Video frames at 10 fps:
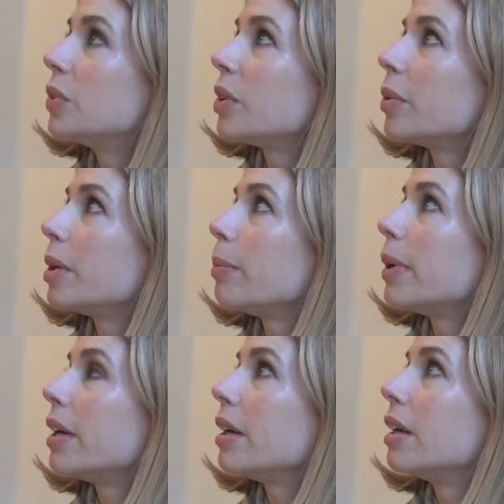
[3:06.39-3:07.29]
what would it
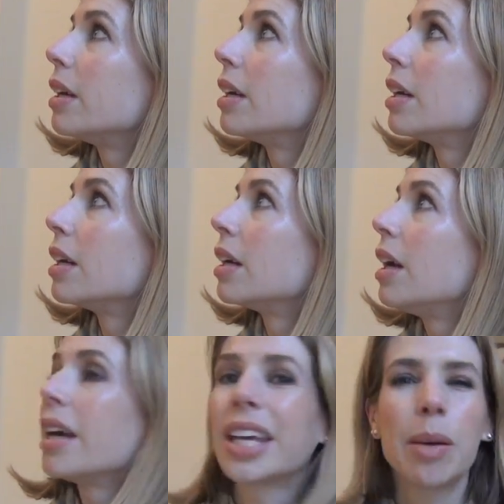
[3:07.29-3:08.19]
be?
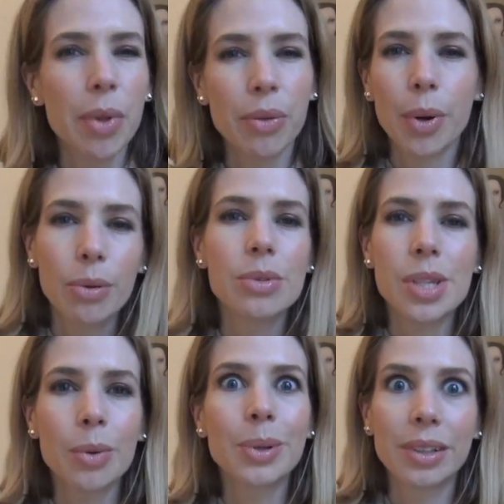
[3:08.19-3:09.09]
Game of Thrones.
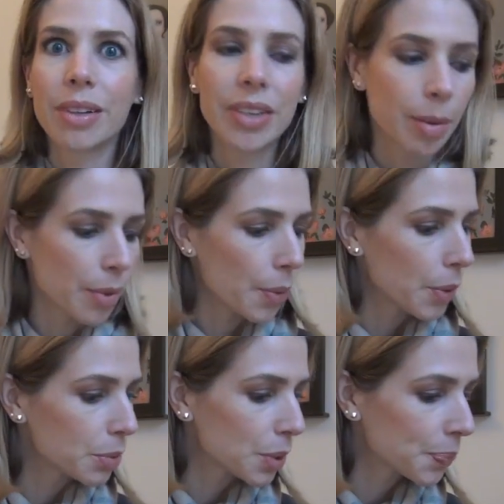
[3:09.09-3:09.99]
I really love Game of
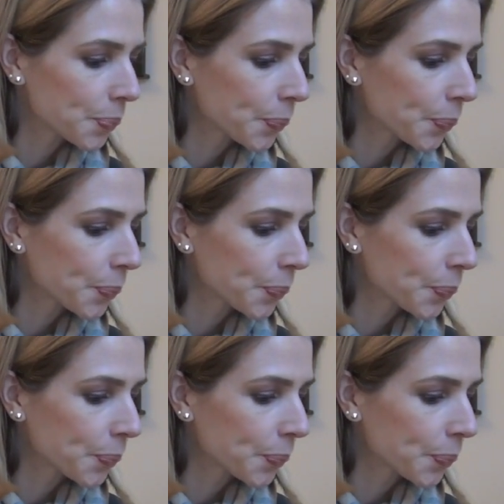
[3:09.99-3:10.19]
Thrones.